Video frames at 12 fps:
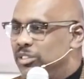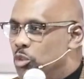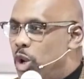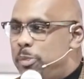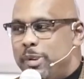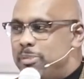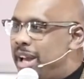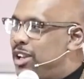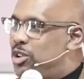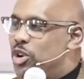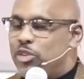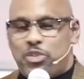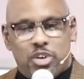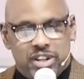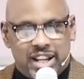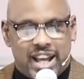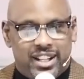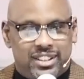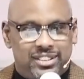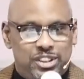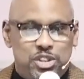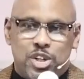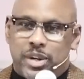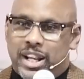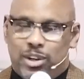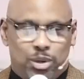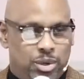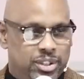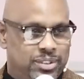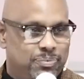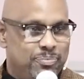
weeping may endure for a night. You know that, Lord.